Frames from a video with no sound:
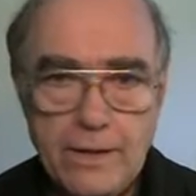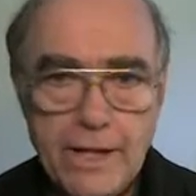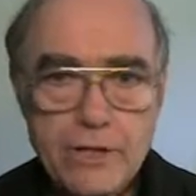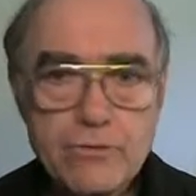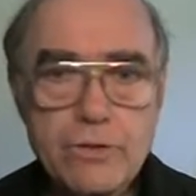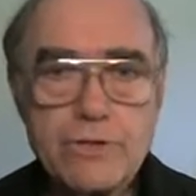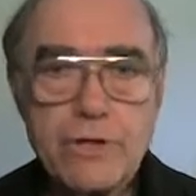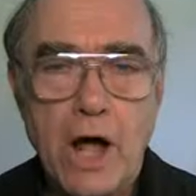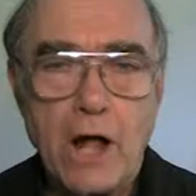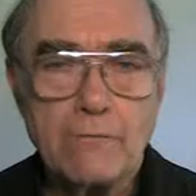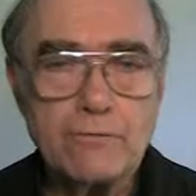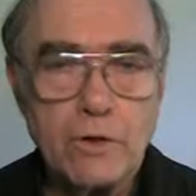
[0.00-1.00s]
Let us
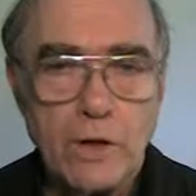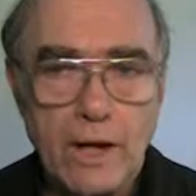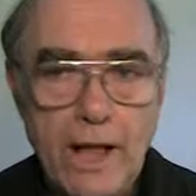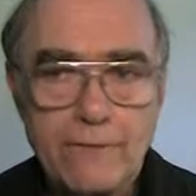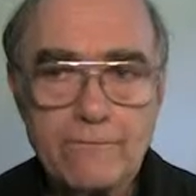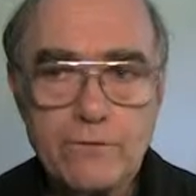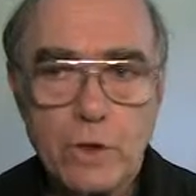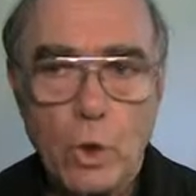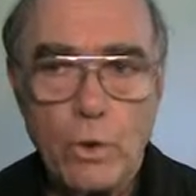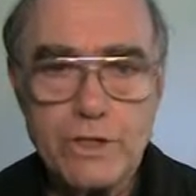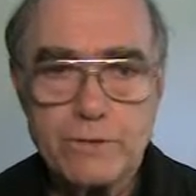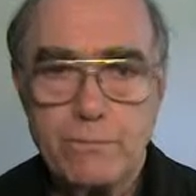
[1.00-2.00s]
resolve to love the
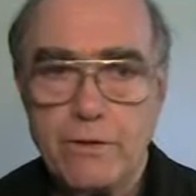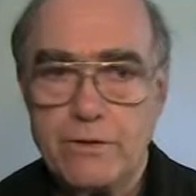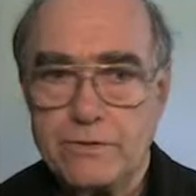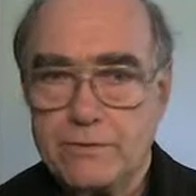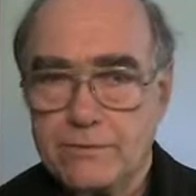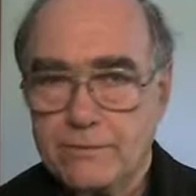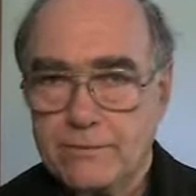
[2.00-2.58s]
Holy Spirit,